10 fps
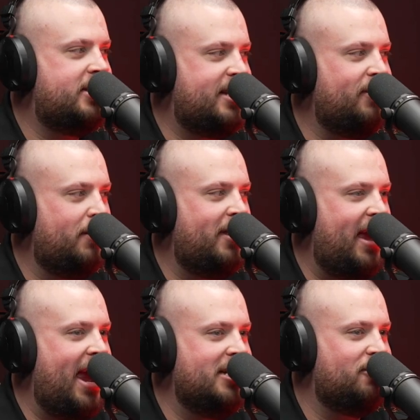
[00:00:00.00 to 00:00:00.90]
definitely where their
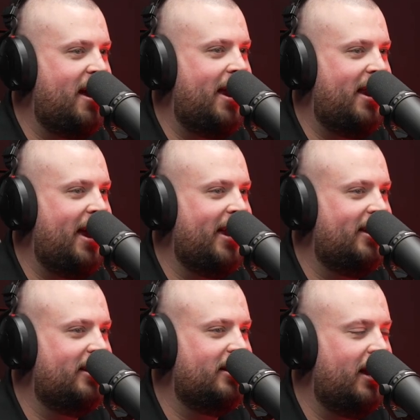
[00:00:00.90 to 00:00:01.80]
heads are at. Hey,
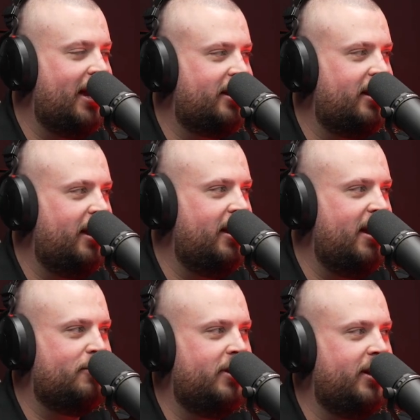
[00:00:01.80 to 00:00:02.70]
like in
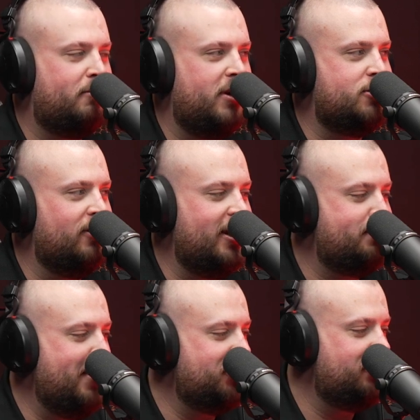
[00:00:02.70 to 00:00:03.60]
every press release
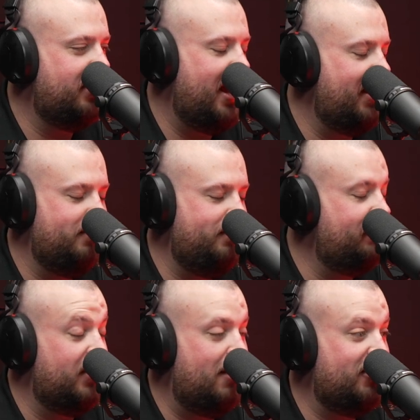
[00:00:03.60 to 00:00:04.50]
that
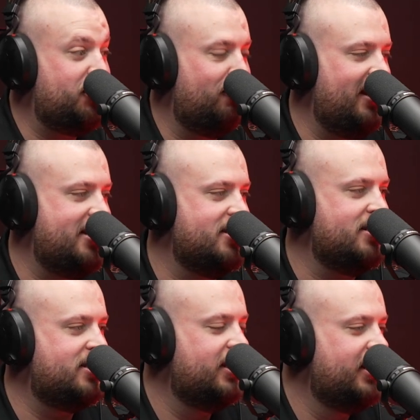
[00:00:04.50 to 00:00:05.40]
Richo releases,